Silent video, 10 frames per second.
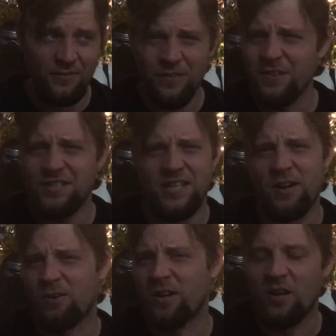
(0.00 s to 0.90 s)
Even the
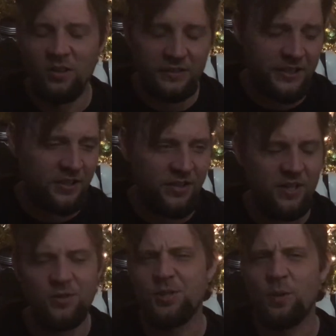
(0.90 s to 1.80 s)
Scarecrow, you know, they
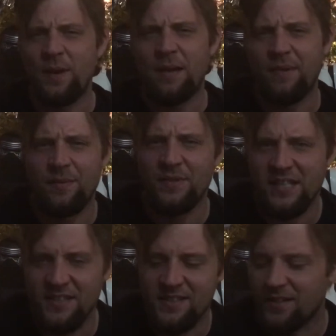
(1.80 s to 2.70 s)
don't show Batman
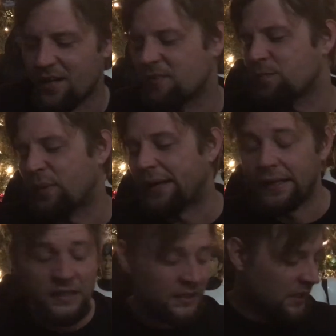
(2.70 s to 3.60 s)
Begins enough, but